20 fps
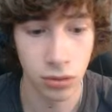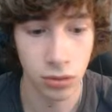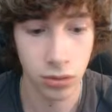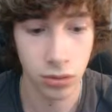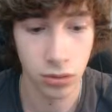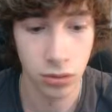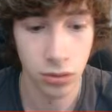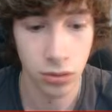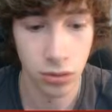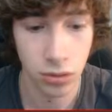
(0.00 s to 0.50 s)
I
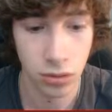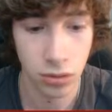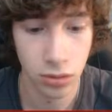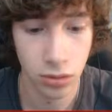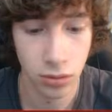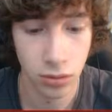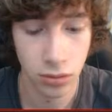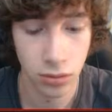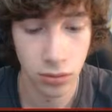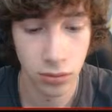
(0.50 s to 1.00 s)
didn't
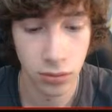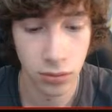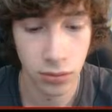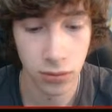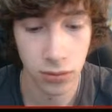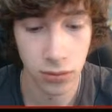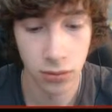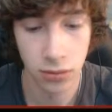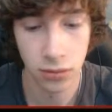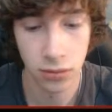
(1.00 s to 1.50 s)
know,
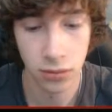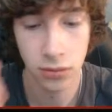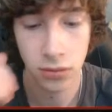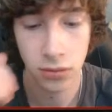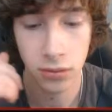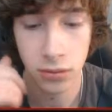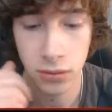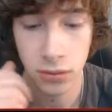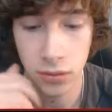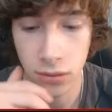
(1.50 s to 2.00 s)

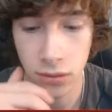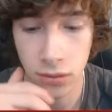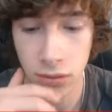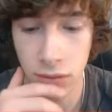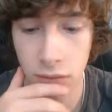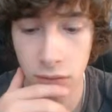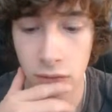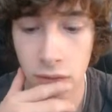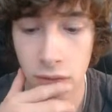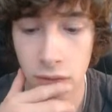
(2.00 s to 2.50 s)
but he knew
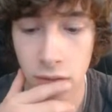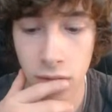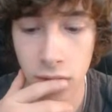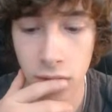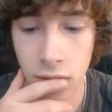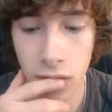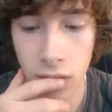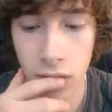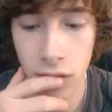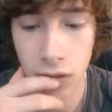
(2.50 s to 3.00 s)
who I
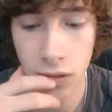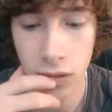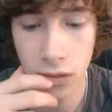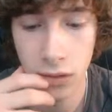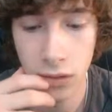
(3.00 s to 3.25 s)
was.